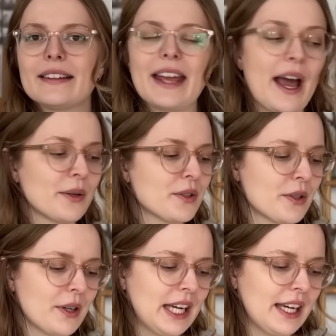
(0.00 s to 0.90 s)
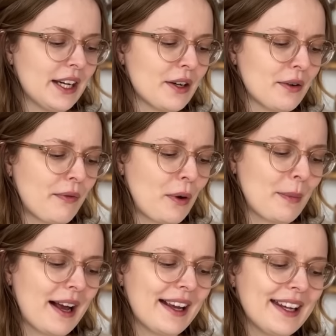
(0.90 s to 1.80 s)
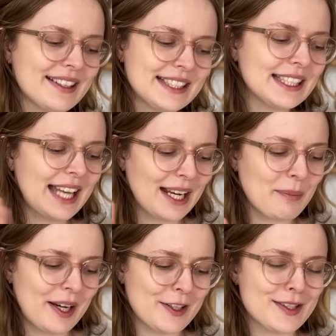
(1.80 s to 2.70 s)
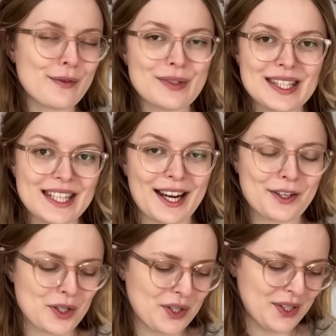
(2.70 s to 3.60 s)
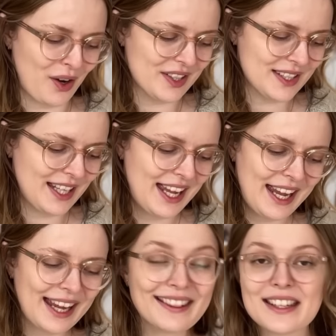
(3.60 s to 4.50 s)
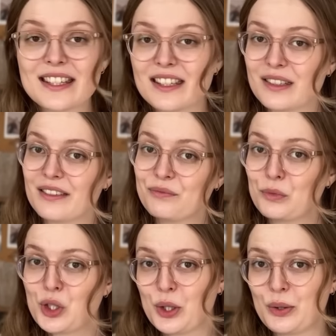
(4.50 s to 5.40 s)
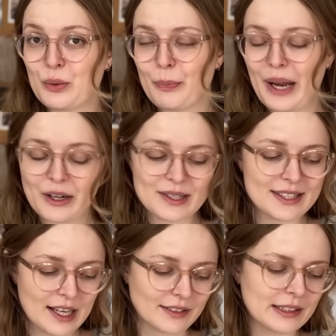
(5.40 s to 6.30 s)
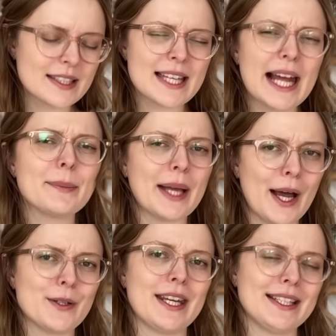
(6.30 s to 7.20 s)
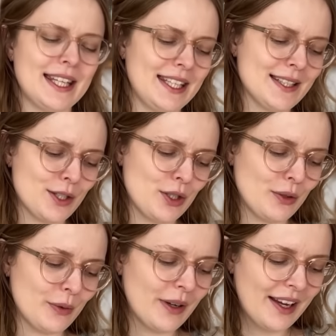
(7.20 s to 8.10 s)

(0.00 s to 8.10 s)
counter here for my 9 pairs of stash socks, and this is 2 pairs done, because I am counting these 2